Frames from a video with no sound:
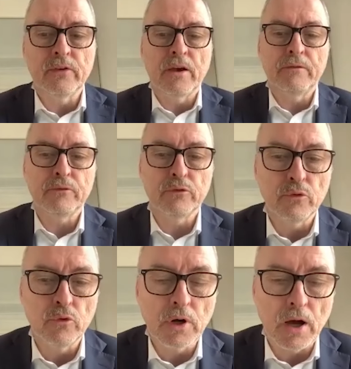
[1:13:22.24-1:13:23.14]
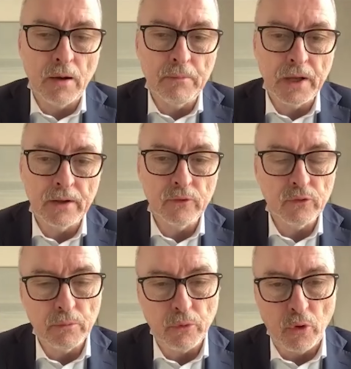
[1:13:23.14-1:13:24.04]
have to come and
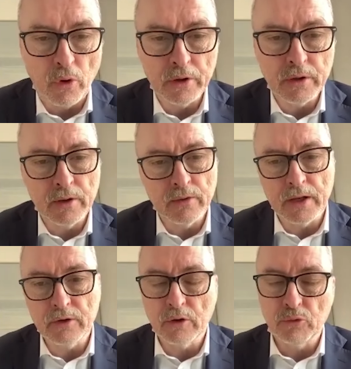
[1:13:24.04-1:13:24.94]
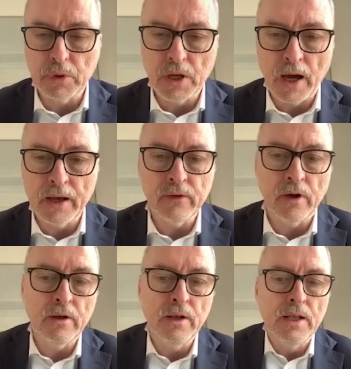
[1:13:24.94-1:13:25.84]
support, and that could be either,
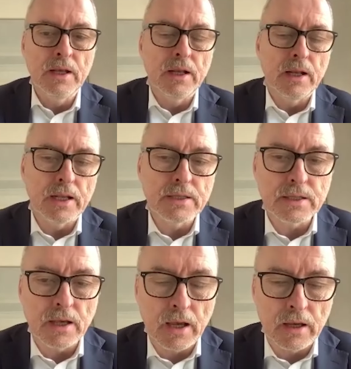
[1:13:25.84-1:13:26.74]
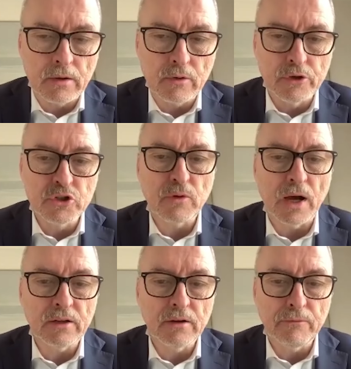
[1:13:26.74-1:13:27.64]
let's say,
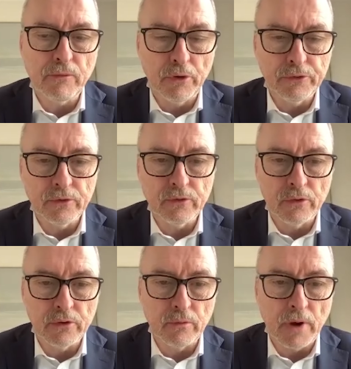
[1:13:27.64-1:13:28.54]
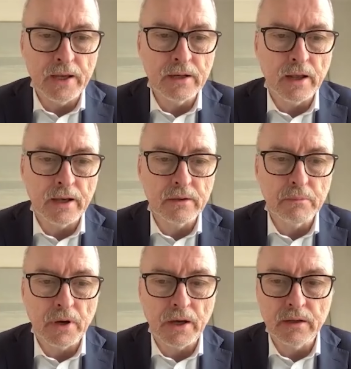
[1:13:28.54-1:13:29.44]
constructive forces on the right, like the
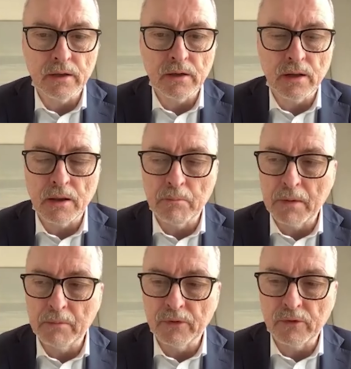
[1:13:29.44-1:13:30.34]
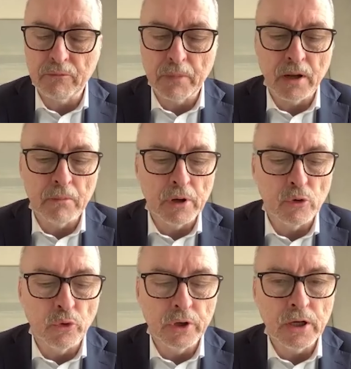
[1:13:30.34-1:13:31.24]
party and the members of Madame
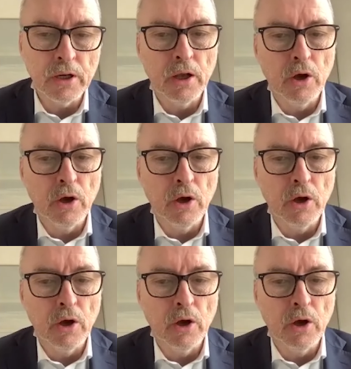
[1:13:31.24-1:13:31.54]
Meloni,